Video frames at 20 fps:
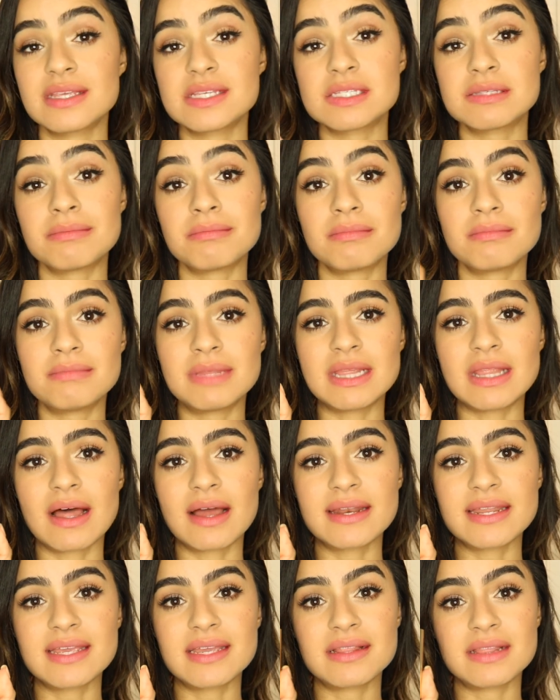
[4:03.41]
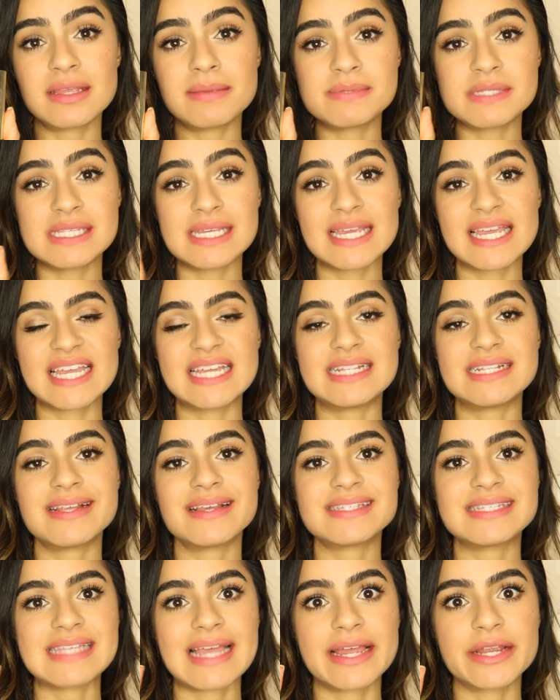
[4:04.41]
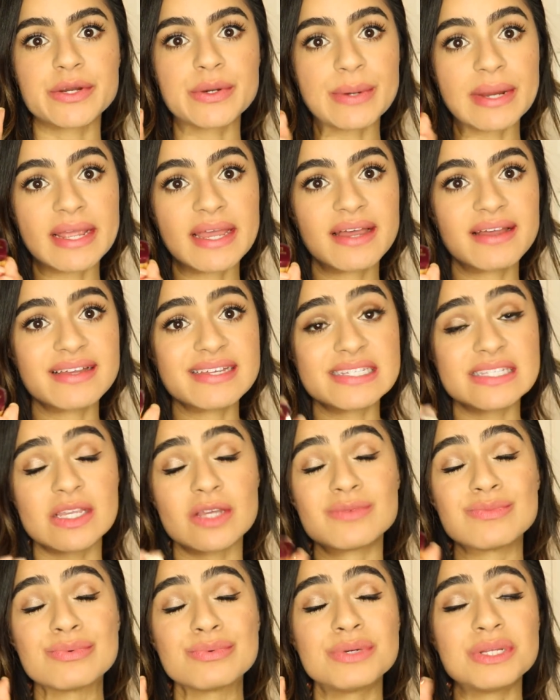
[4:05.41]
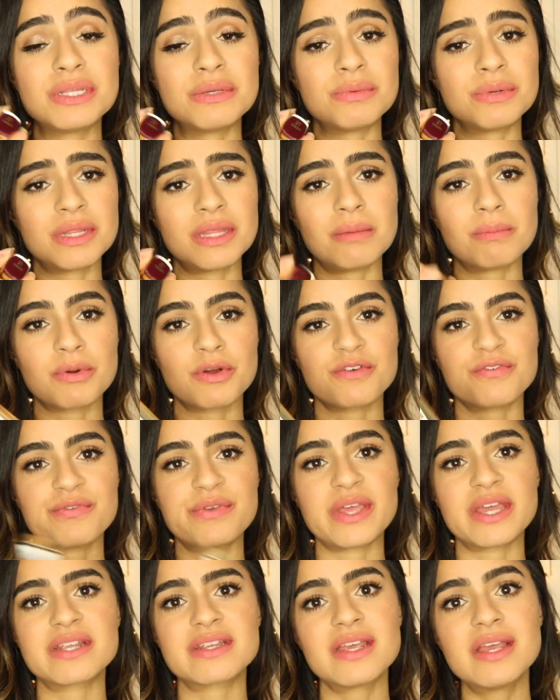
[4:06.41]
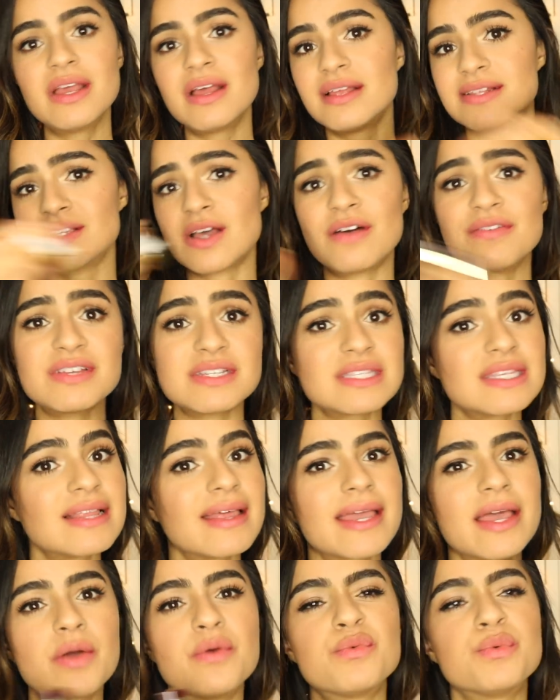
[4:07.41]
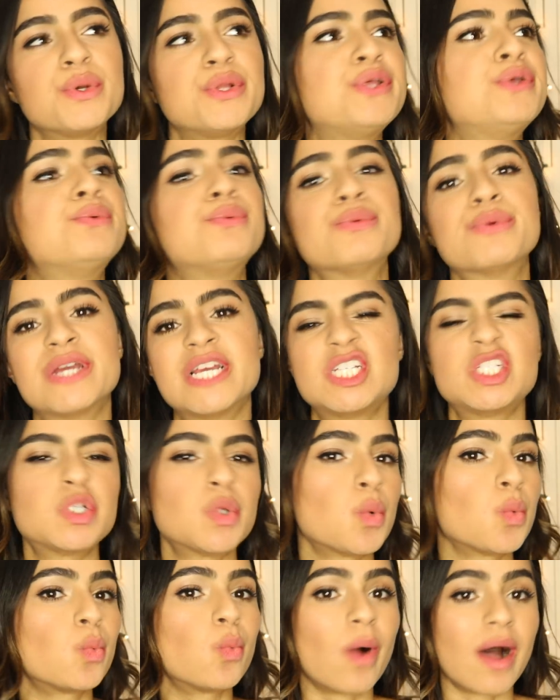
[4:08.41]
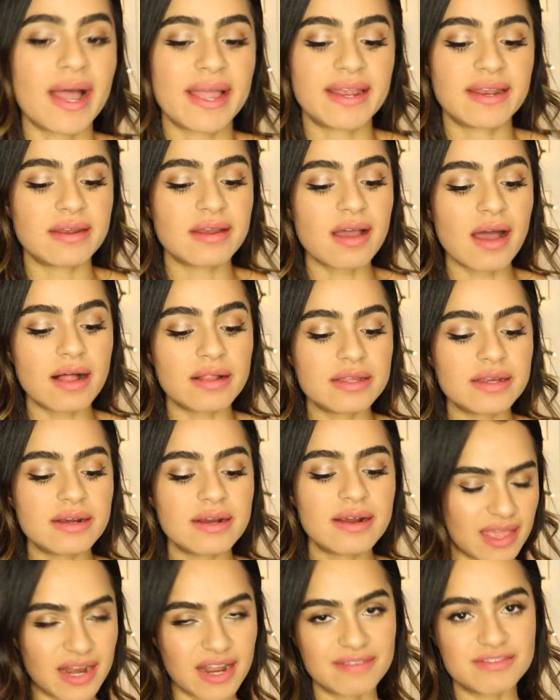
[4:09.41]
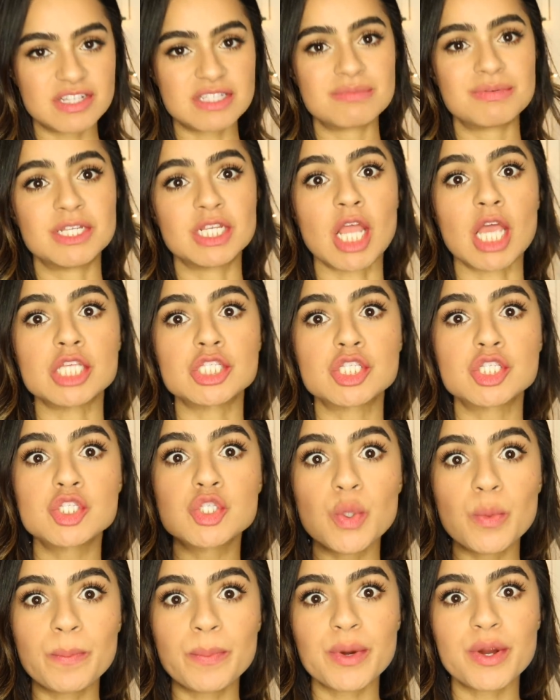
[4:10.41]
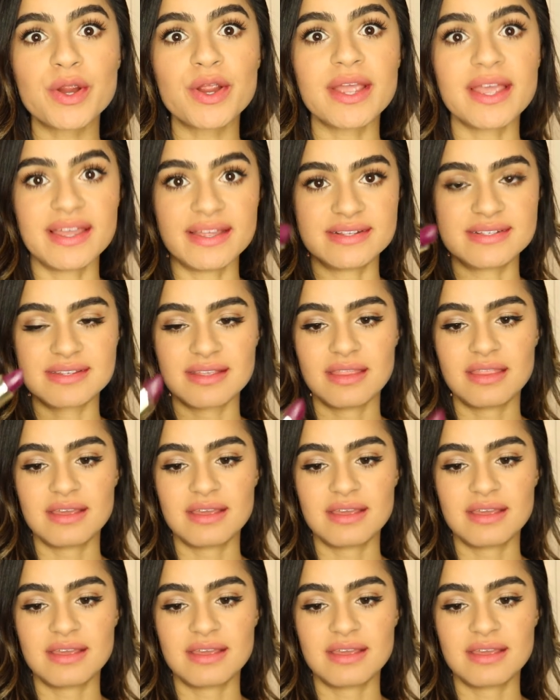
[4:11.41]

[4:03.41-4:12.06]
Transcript: this Milani lipstick in Sangria is really, really perfect. It's obviously like a really rich wine color and I've just been super into